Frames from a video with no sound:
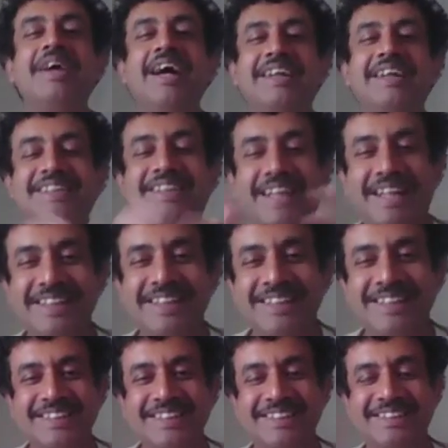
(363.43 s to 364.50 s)
And then
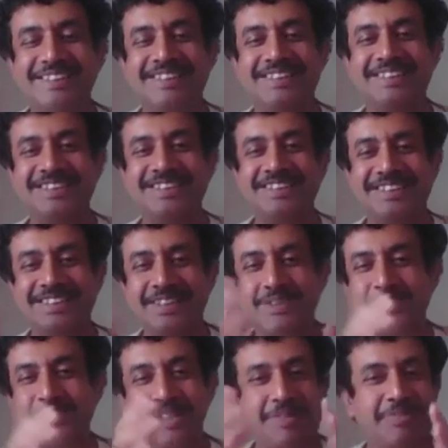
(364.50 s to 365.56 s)
uh, uh,
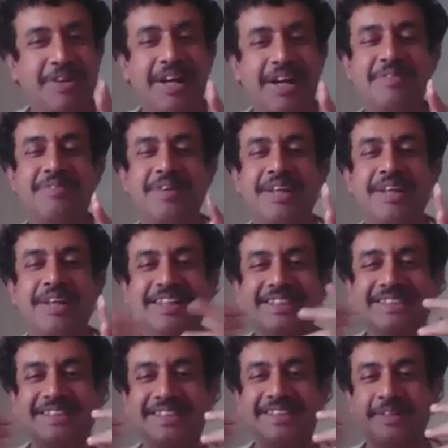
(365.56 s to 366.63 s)
C2C5
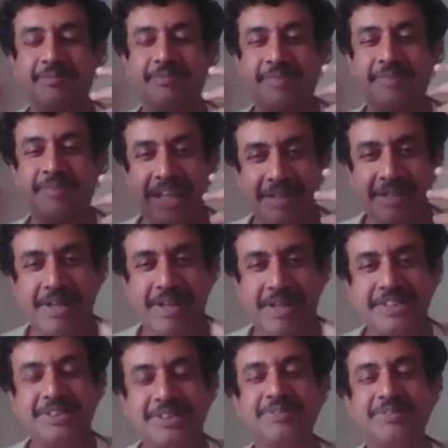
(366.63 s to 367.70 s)
is um,
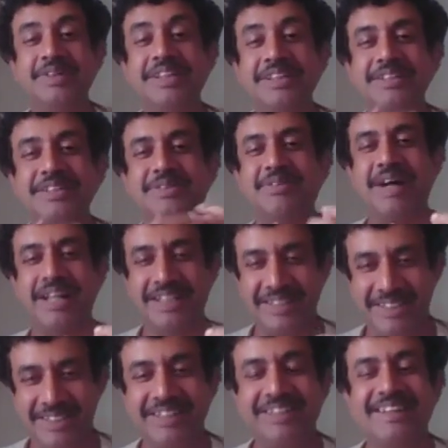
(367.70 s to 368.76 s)
elements with
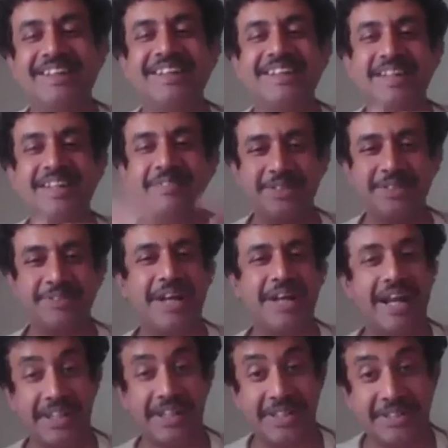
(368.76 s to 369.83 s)
duality gives you
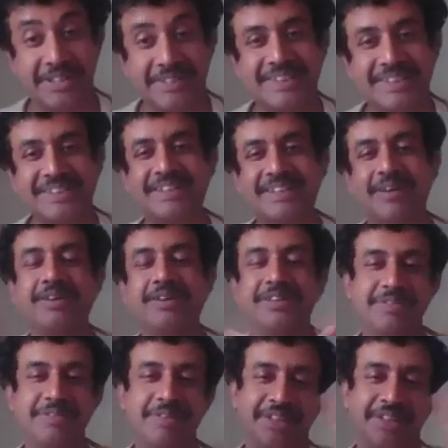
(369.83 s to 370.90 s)
directions or
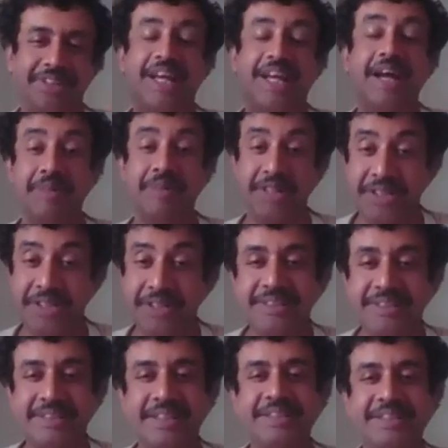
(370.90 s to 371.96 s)
different
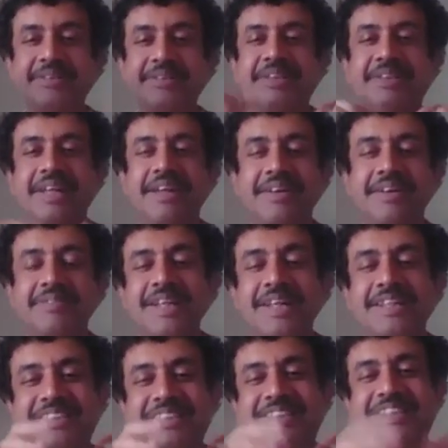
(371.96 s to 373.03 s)
dimensions that you can think of.
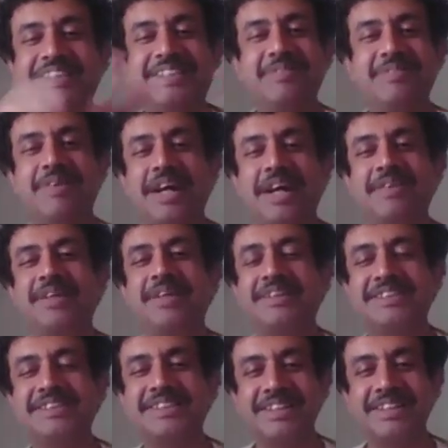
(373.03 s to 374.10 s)
C3C5
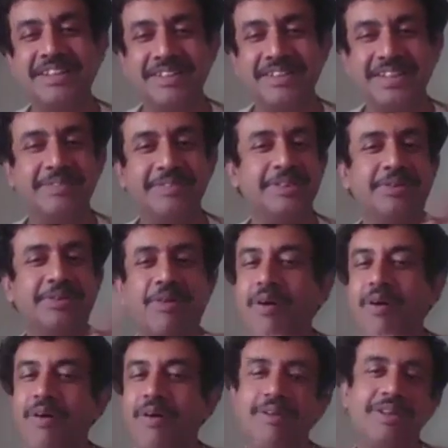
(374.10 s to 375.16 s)
is gives you
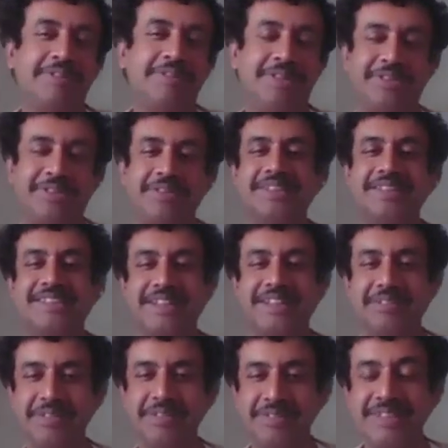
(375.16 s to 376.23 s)
all the materialistic
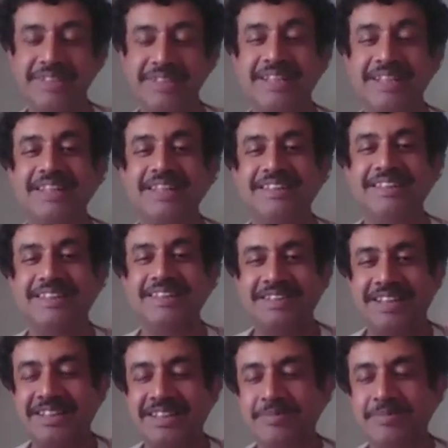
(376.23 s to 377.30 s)
universe.
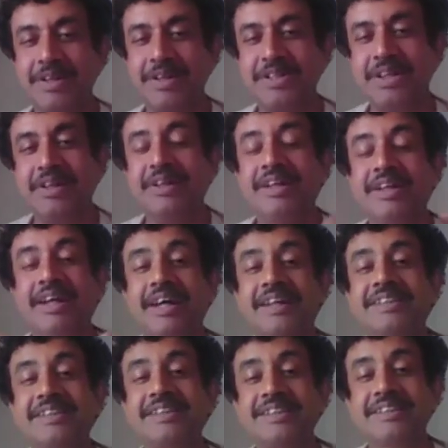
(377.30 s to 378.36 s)
That, that is Paksha.
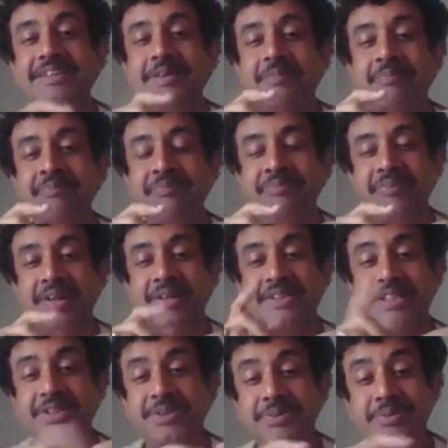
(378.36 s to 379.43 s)
And uh,
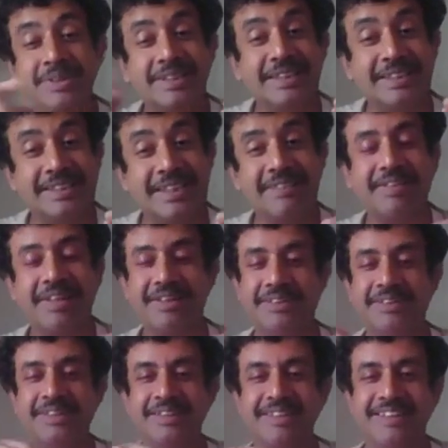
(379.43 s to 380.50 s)
C2C7
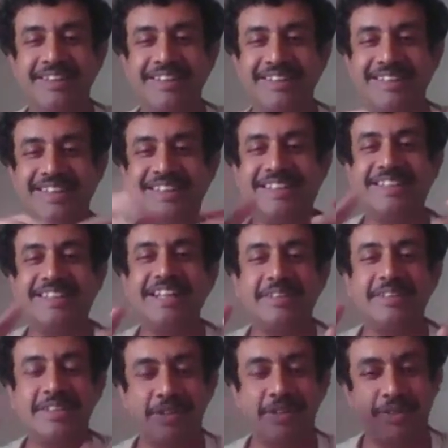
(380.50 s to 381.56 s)
uh, it
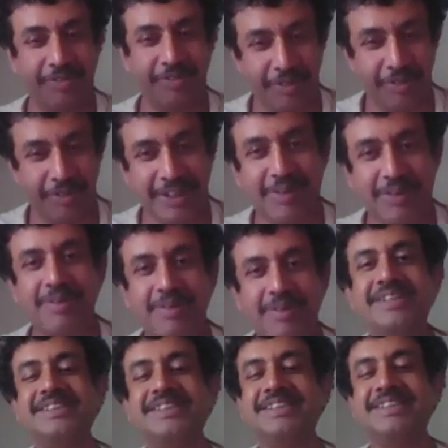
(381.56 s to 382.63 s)
creates uh, 14
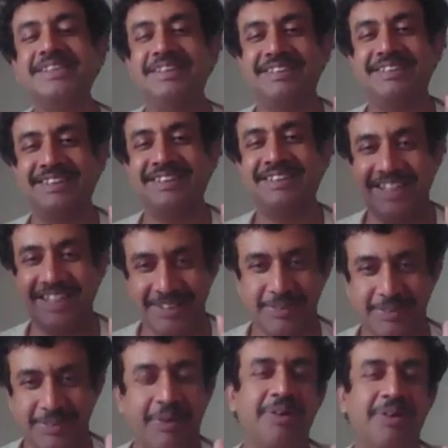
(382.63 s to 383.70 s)
lokas. And as you
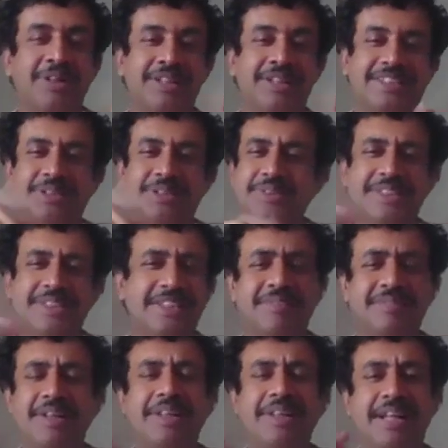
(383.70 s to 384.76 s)
know, C2,
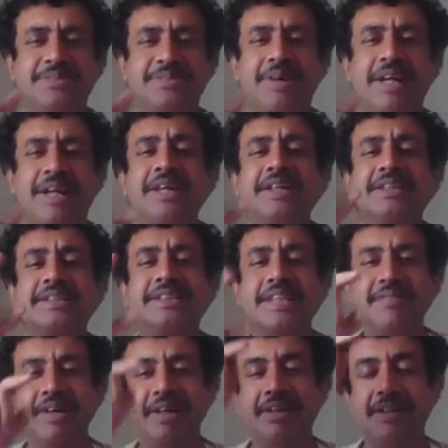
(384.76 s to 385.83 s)
C7, that's why
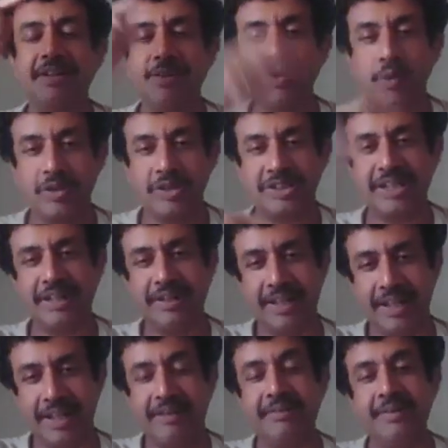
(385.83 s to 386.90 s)
seven nodes are
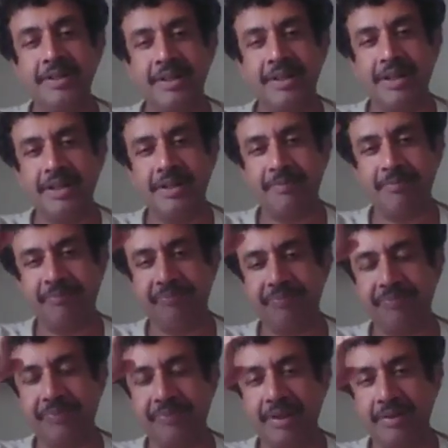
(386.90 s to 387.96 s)
there. Um,
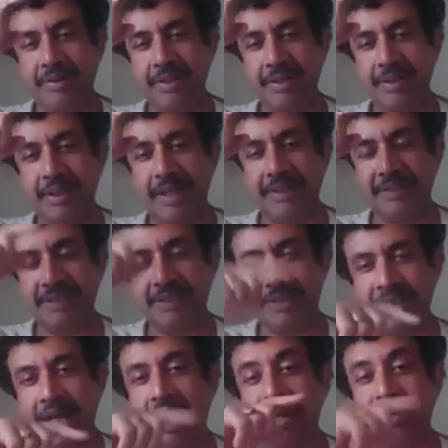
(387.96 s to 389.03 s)
uh, and
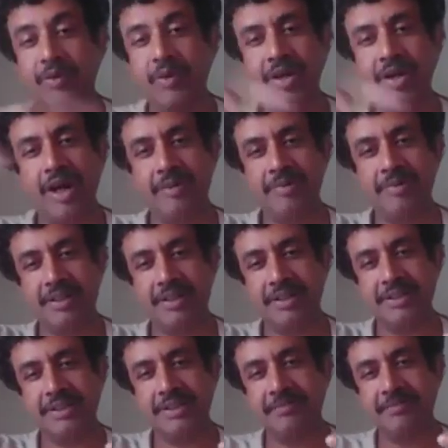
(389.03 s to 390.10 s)
uh, Aroha
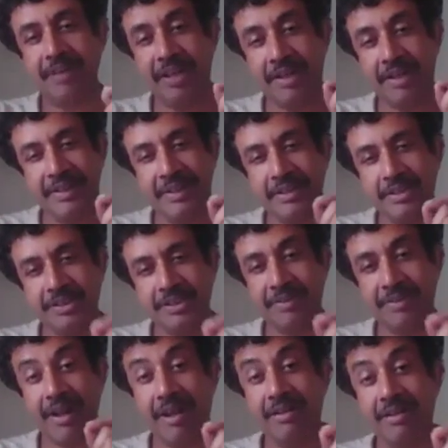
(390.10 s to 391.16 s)
uh, the fundamentals of
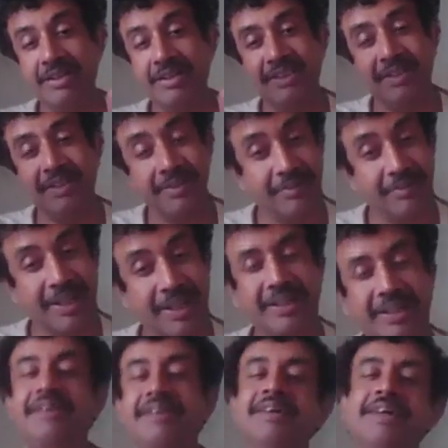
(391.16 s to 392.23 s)
ragas were
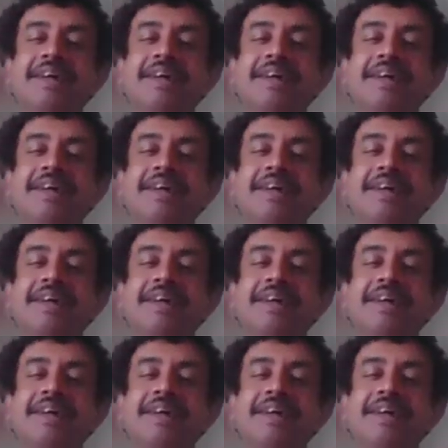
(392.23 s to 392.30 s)
there.